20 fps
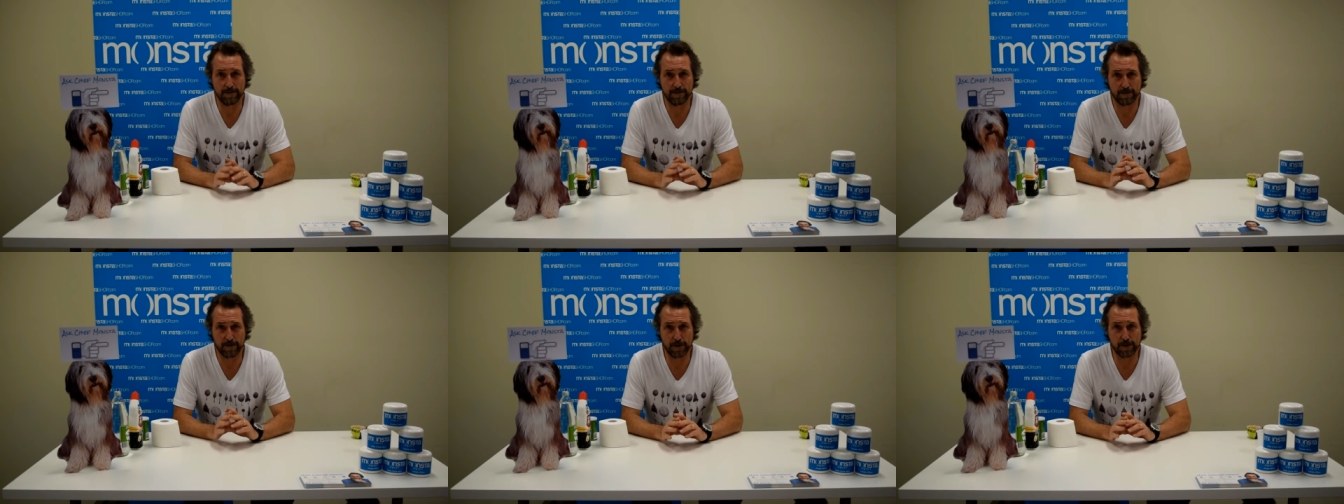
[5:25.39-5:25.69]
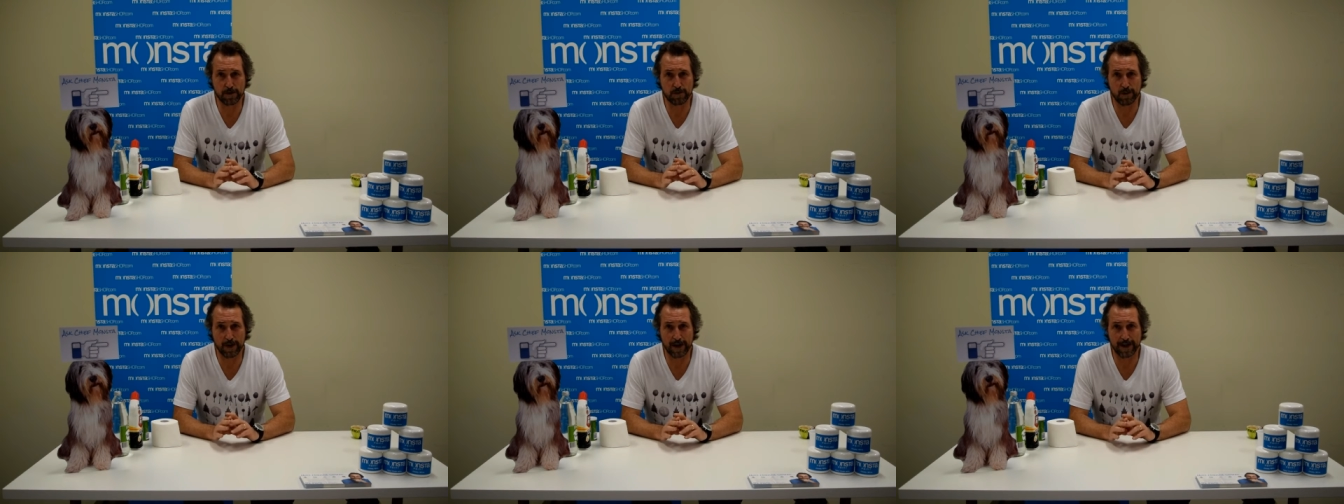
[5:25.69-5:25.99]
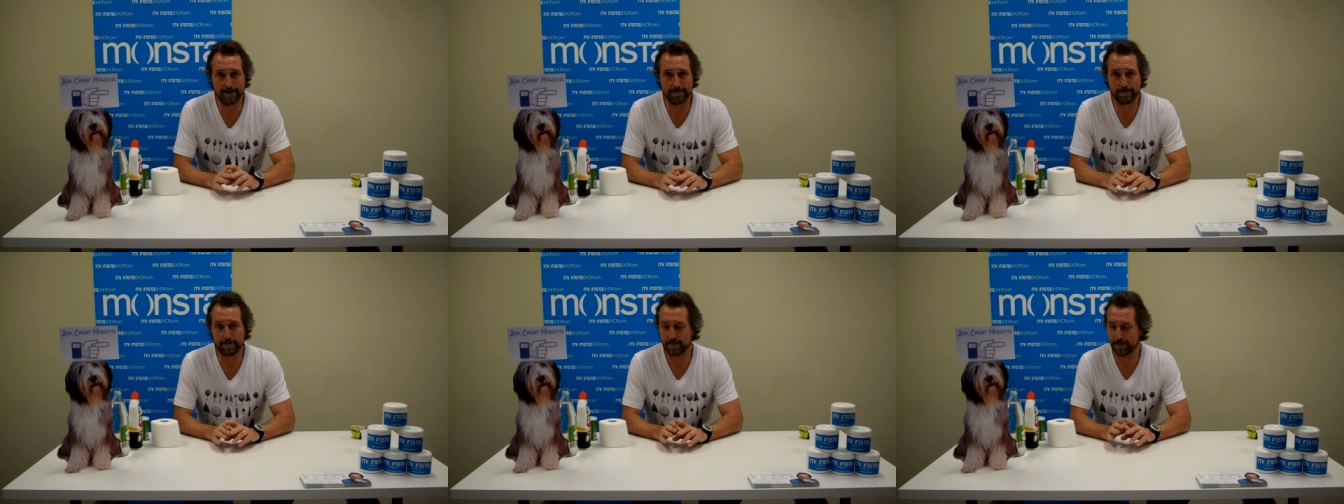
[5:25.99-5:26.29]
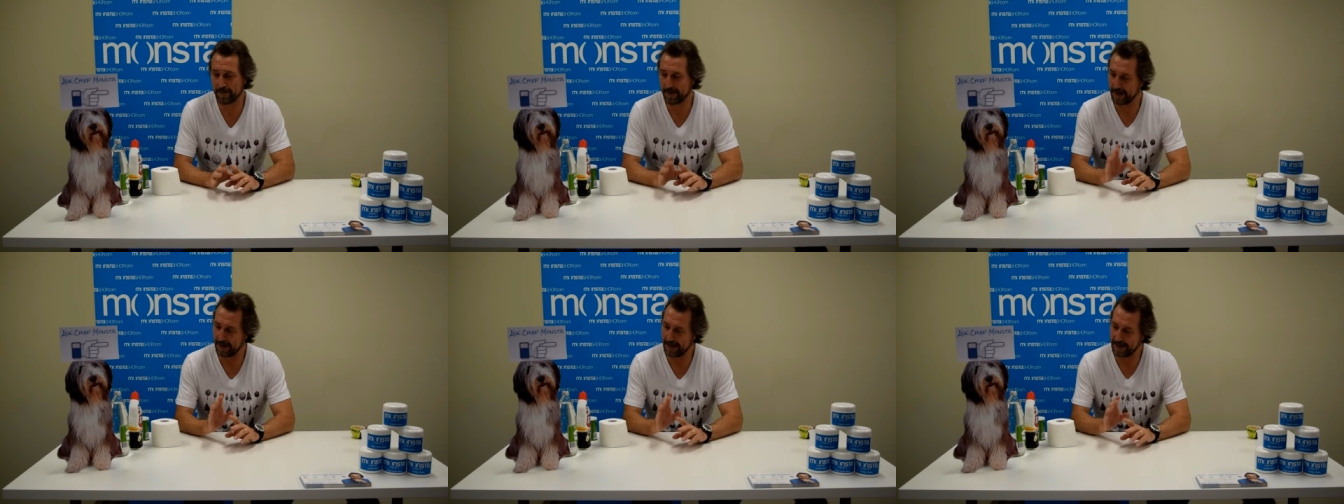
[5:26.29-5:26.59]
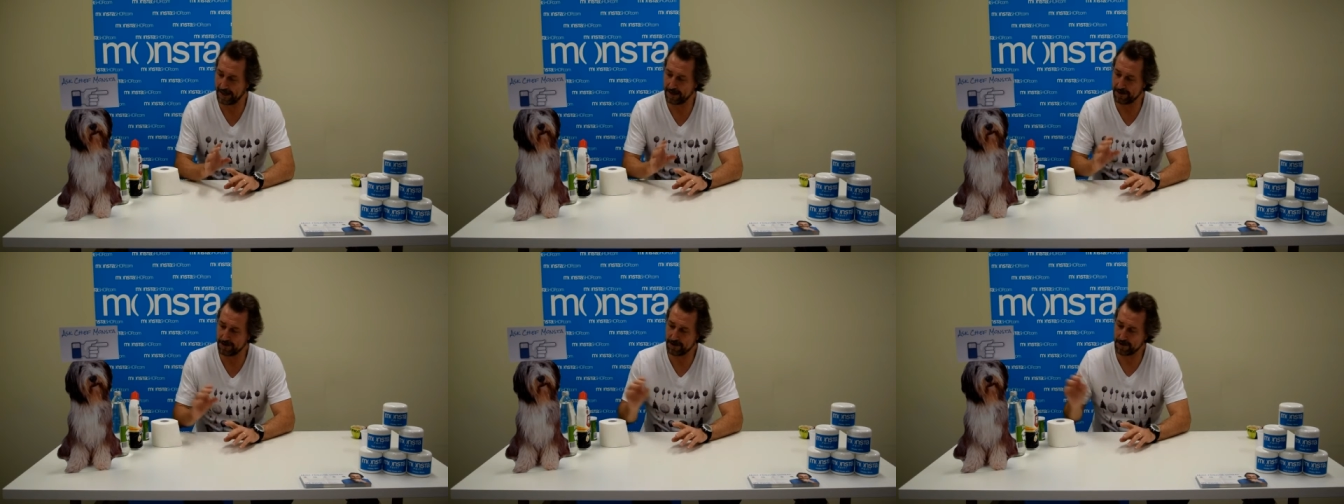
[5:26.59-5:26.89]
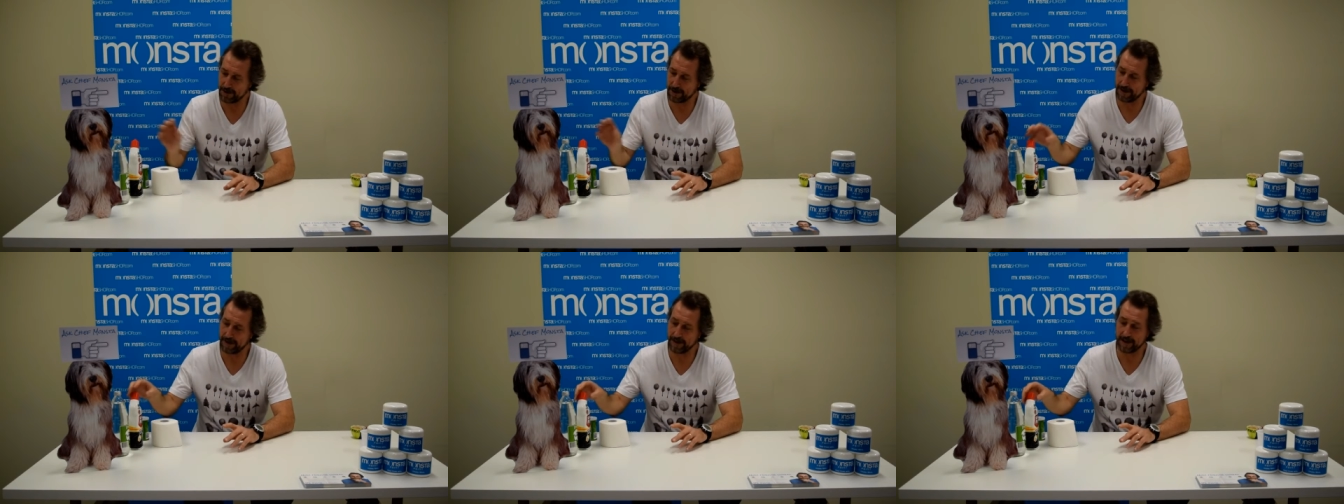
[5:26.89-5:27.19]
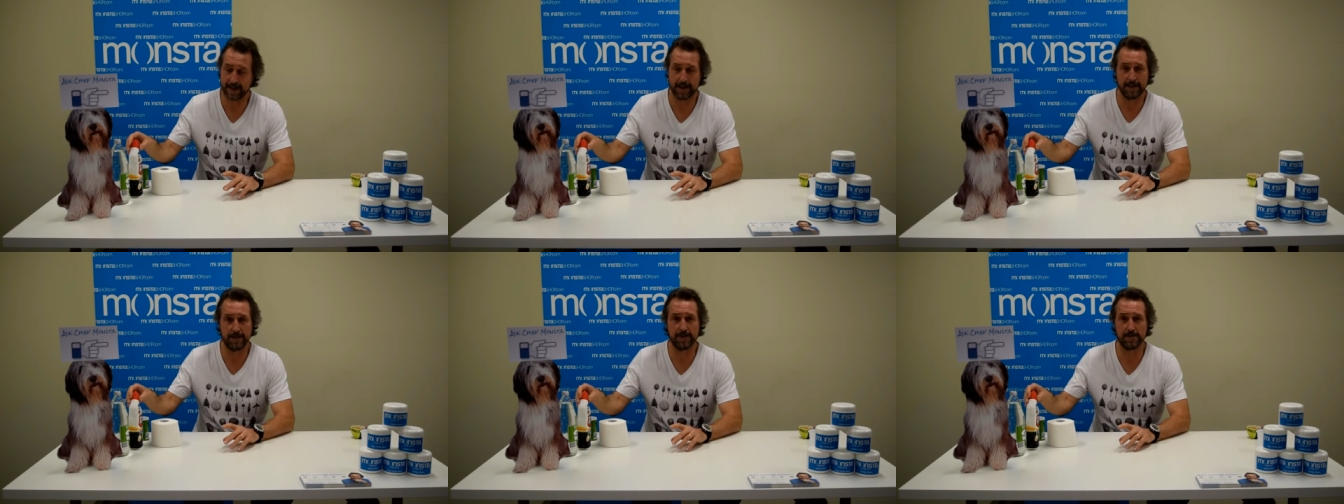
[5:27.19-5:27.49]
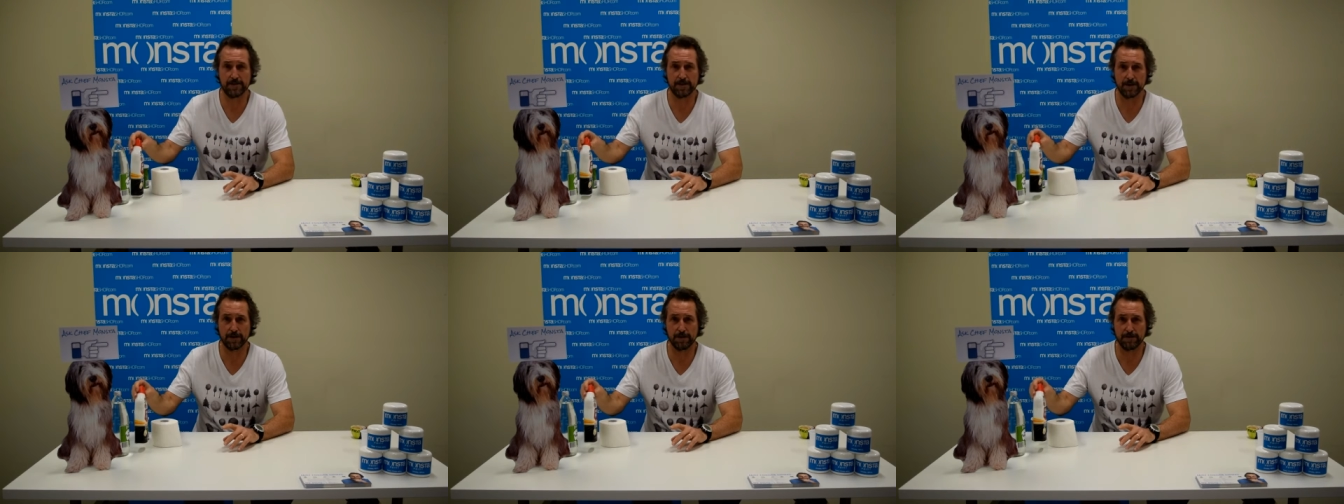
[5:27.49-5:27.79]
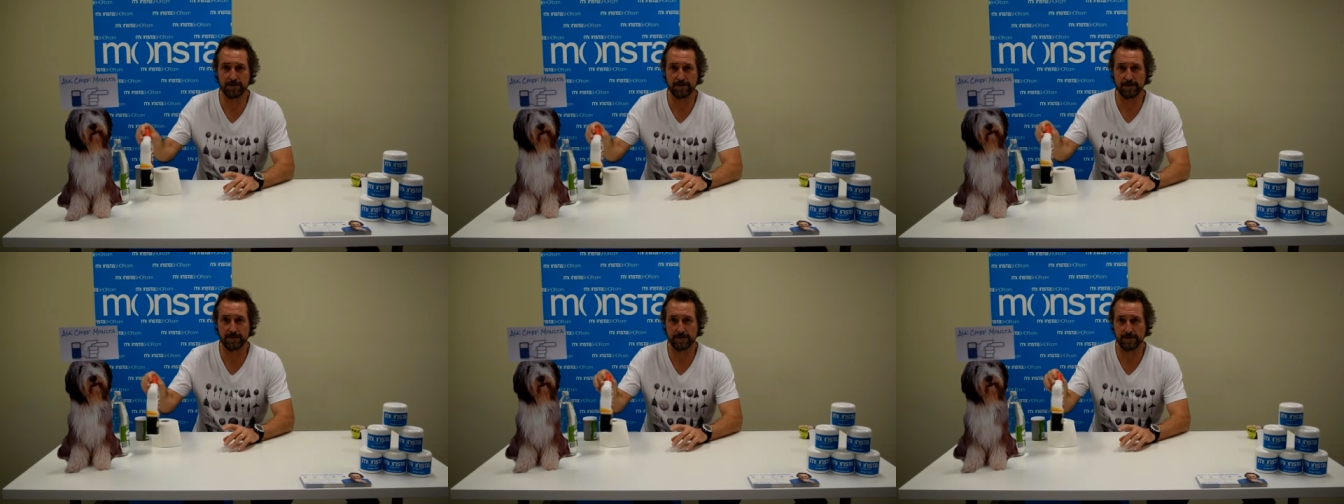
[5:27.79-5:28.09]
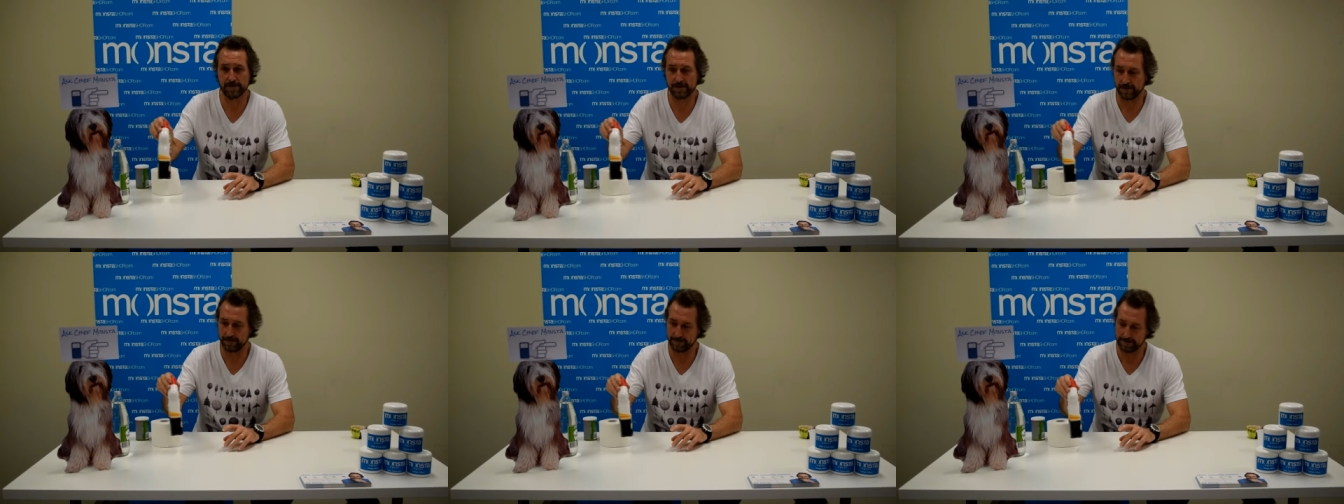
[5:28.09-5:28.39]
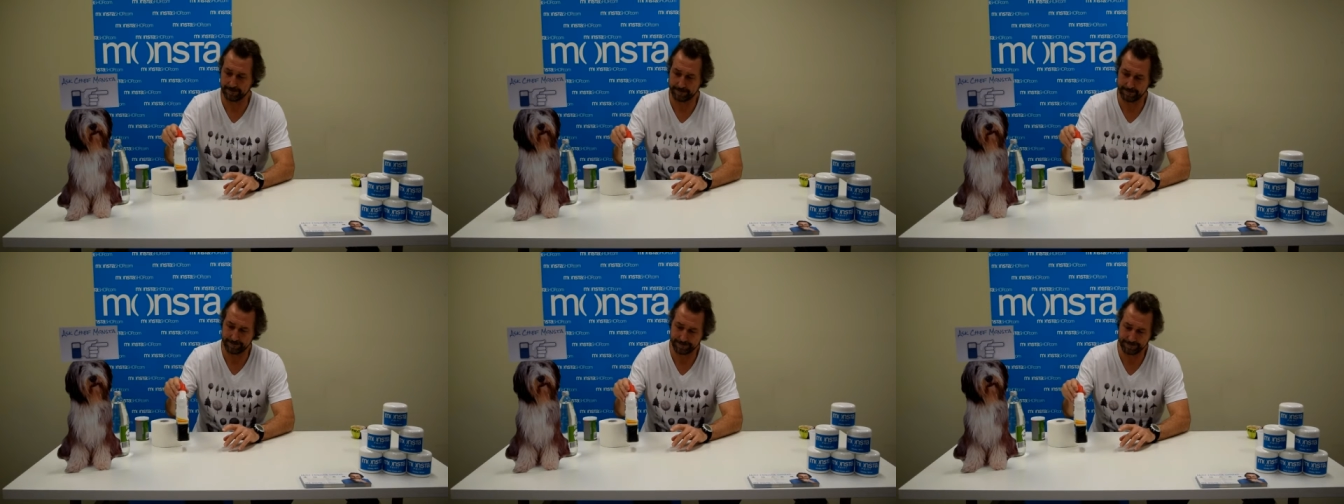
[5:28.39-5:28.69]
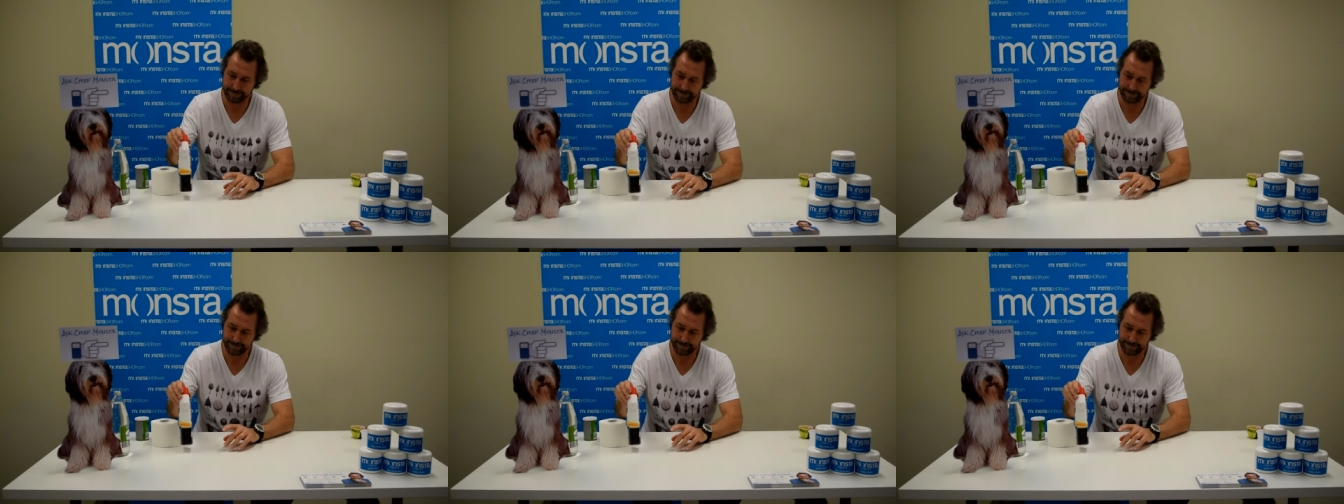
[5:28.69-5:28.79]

First way is you can get yourself some